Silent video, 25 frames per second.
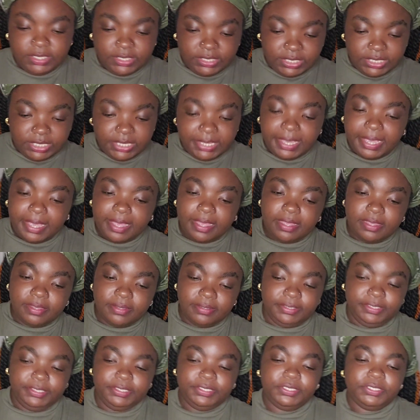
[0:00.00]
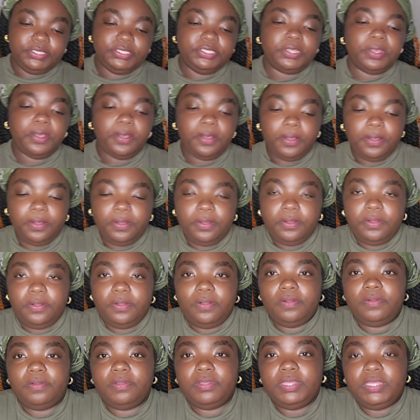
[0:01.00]
Yeah,
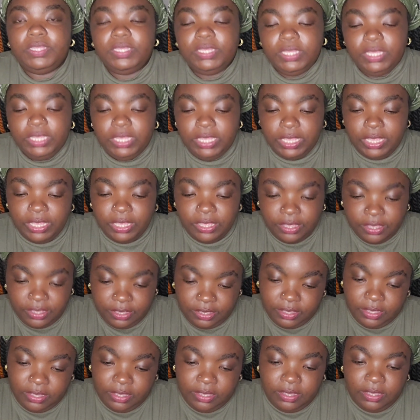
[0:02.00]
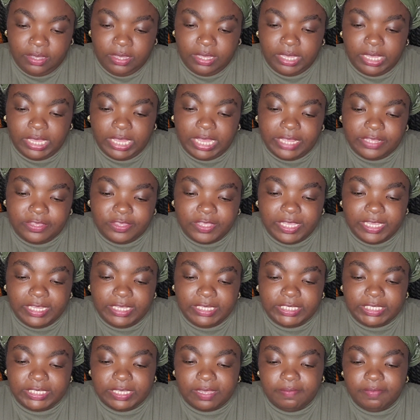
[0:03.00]
so I
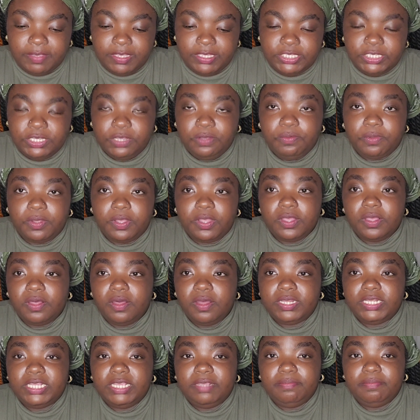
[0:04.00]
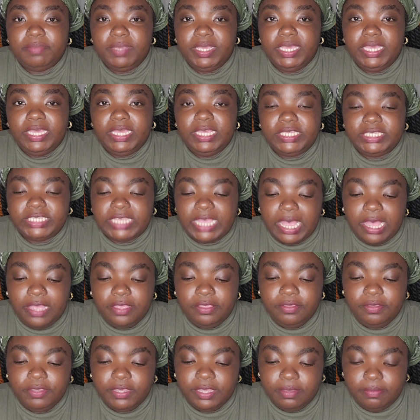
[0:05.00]
think something to work on in May is how
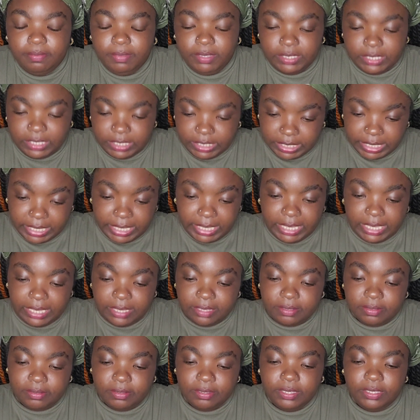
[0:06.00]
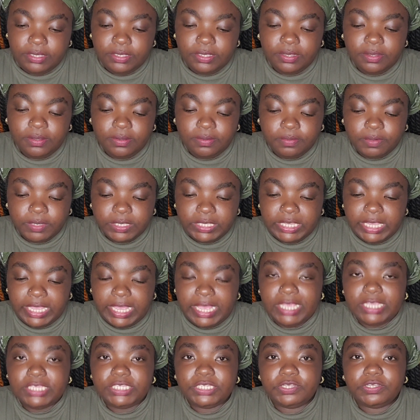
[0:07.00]
you communicate. You know, really
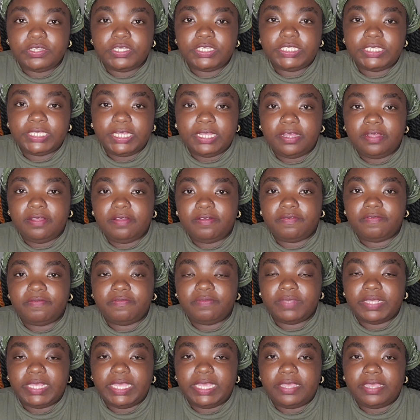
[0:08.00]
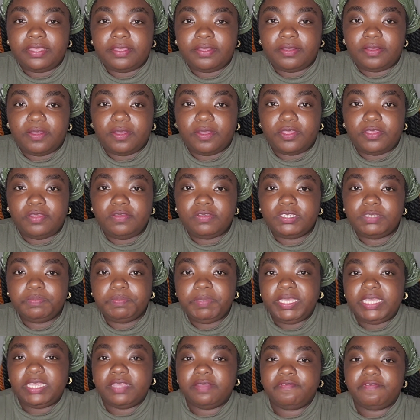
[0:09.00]
ask yourself, like, are you
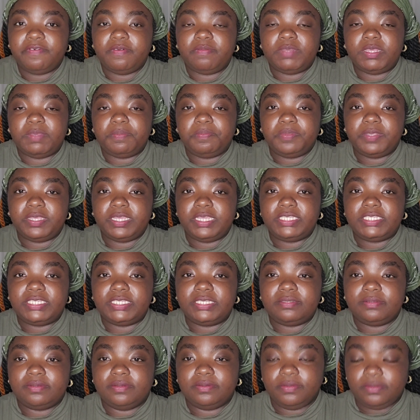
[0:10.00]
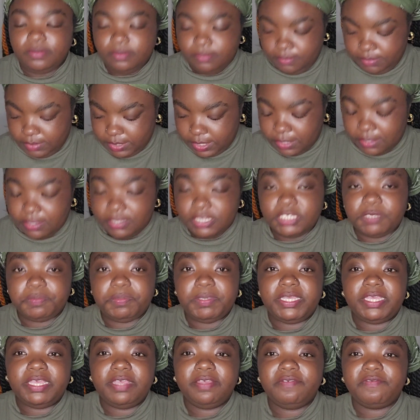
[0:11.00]
speaking from the place? Oops, are you
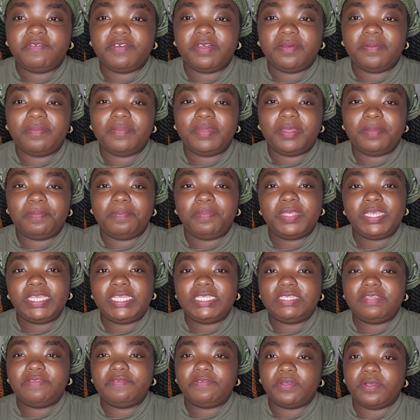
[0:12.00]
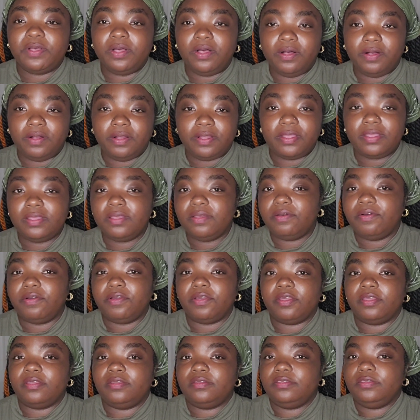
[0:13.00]
speaking from a place of your heart,
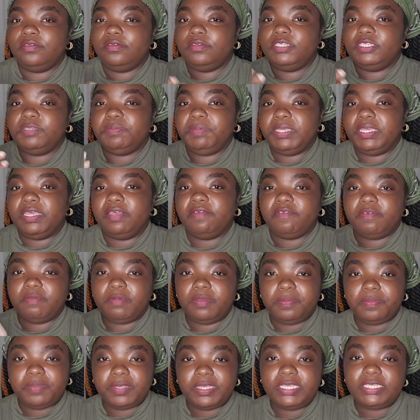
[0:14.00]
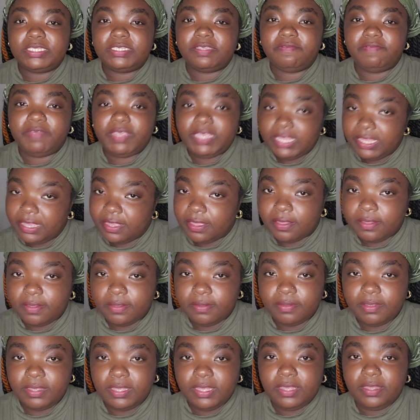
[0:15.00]
or are you speaking from a place of
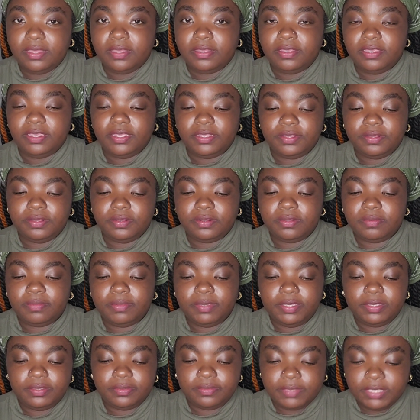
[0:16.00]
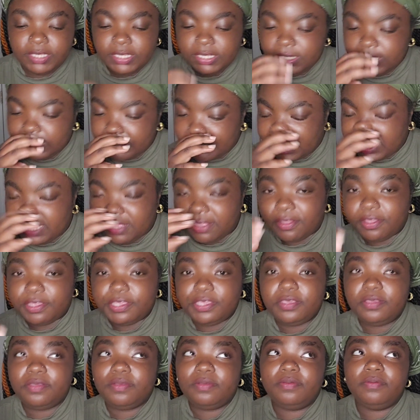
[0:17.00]
ego? You know what I mean? Like, are
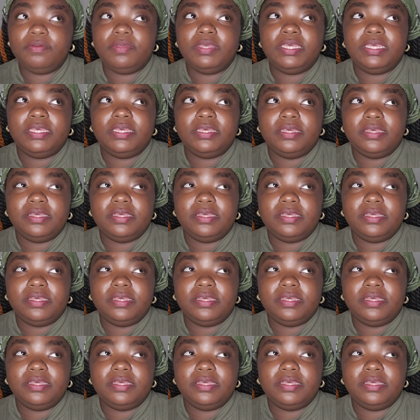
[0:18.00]
you